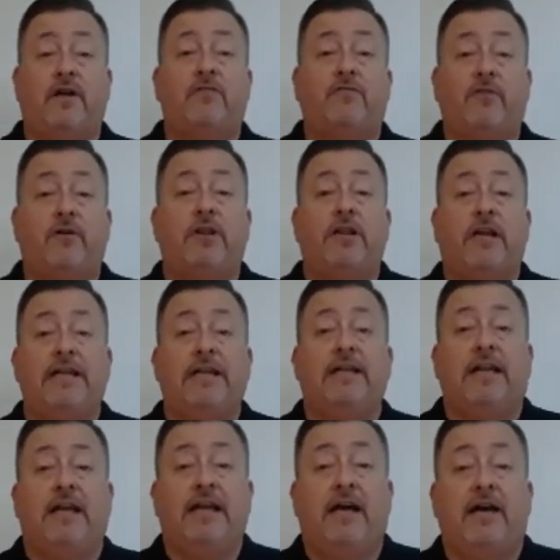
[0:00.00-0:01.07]
lighting
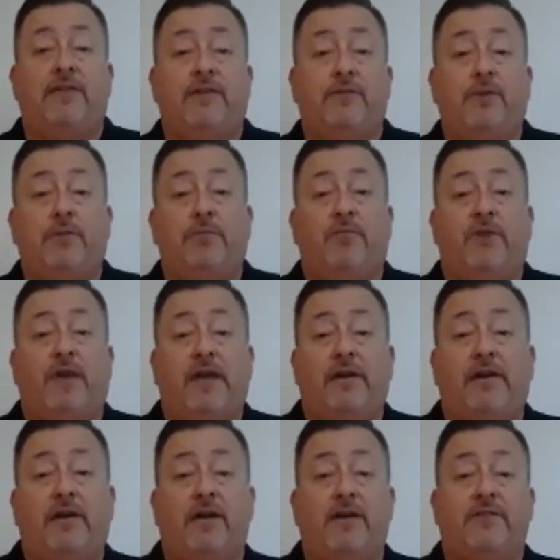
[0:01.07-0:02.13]
layout that we provide
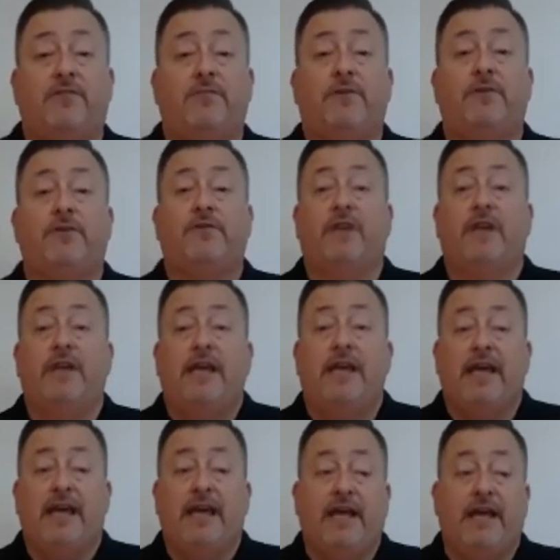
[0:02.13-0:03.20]
our customers,
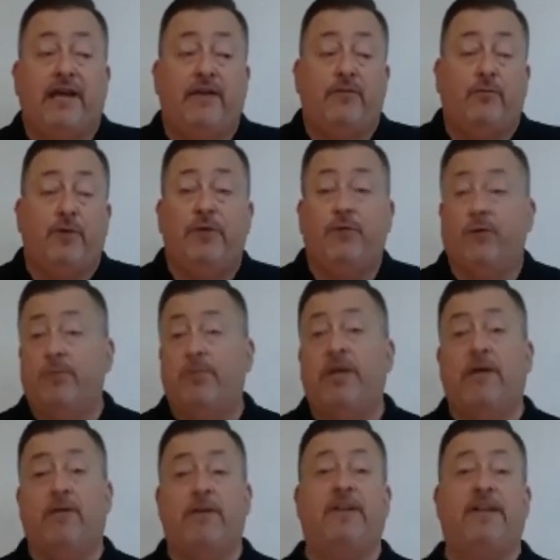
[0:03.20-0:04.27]
and we will be
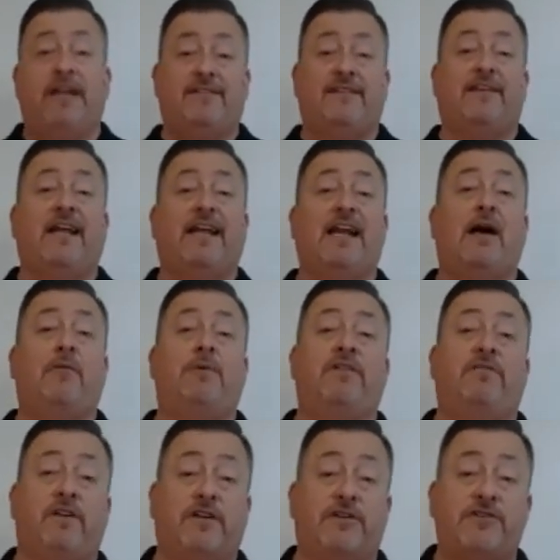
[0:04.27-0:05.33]
able to designate how many
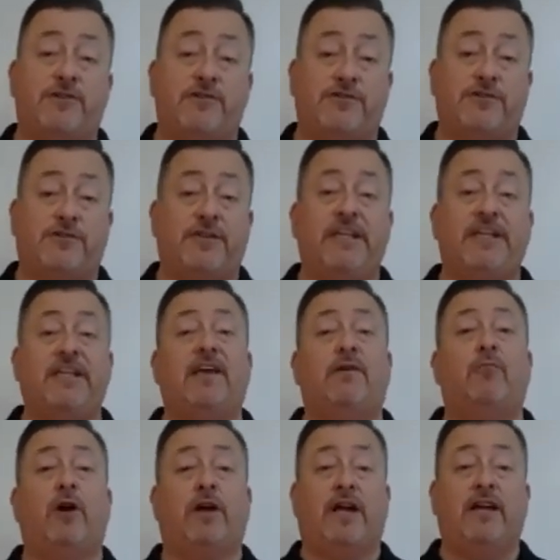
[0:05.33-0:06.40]
fixtures you'll need to
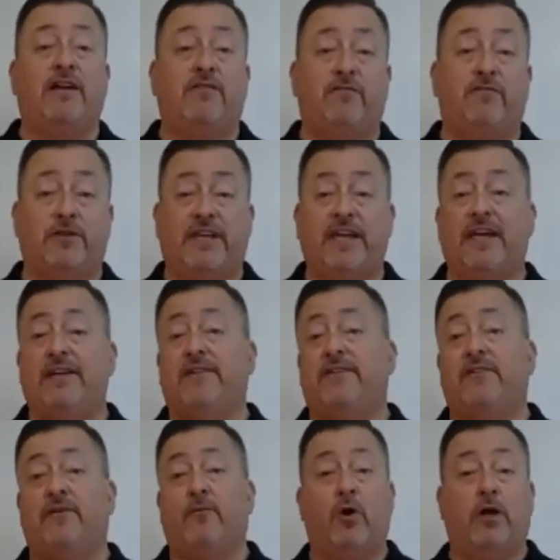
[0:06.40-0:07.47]
get what kind of foot
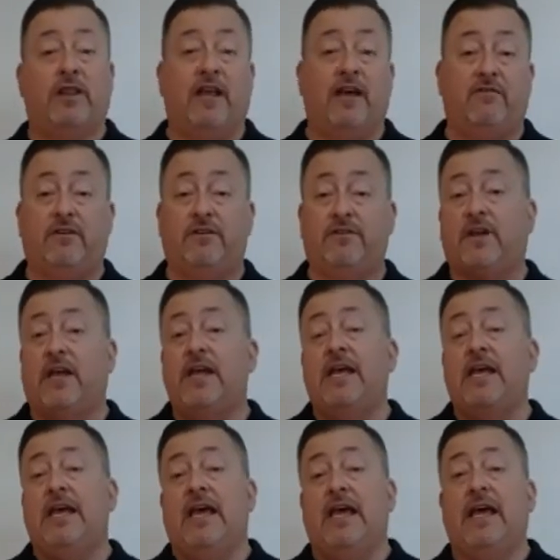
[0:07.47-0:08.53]
candles at what levels,
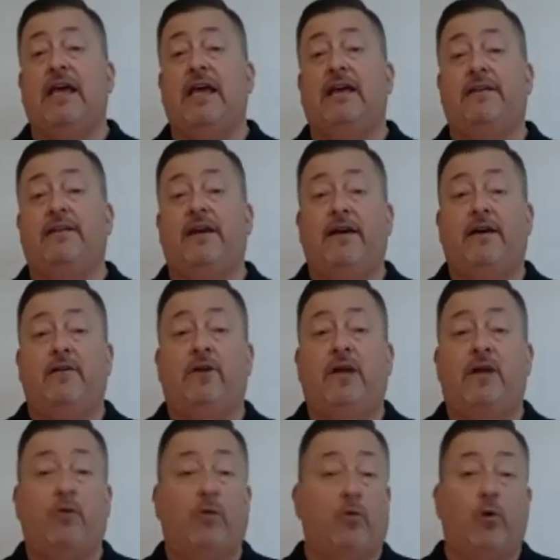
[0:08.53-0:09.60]
and
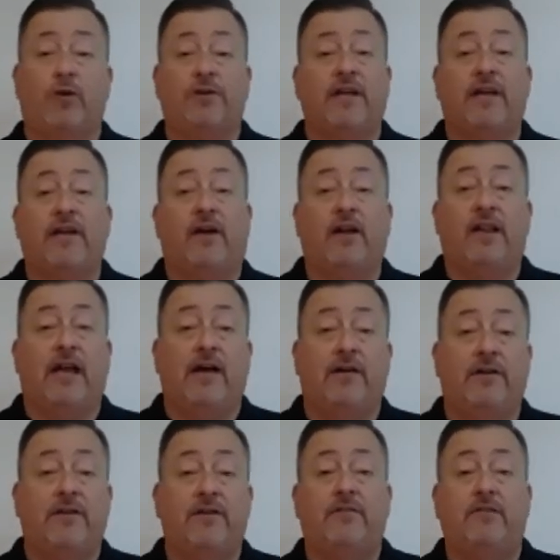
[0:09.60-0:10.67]
we'll work that all out
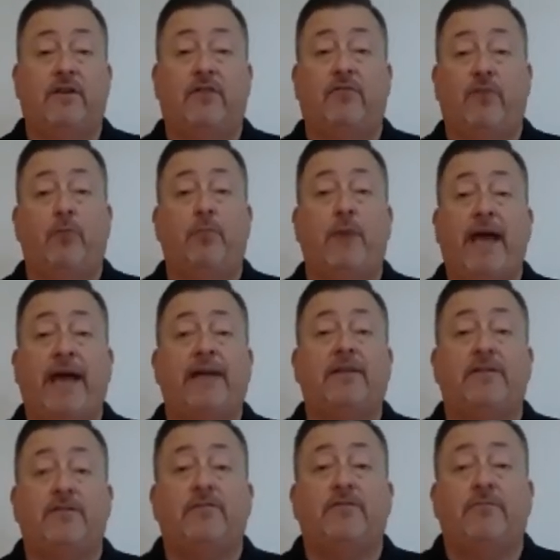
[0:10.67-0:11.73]
in a full
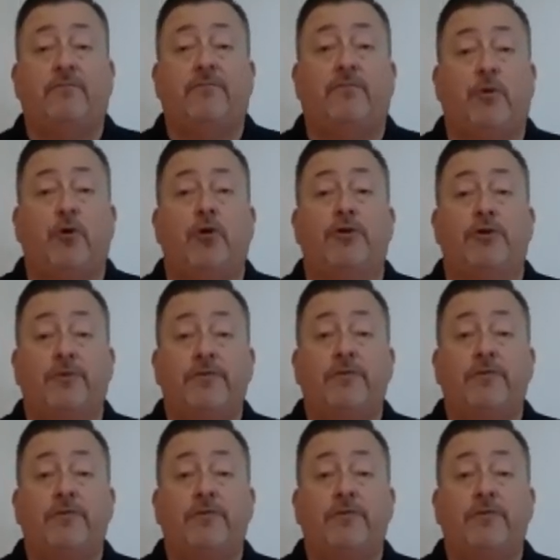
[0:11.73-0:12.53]
package for you.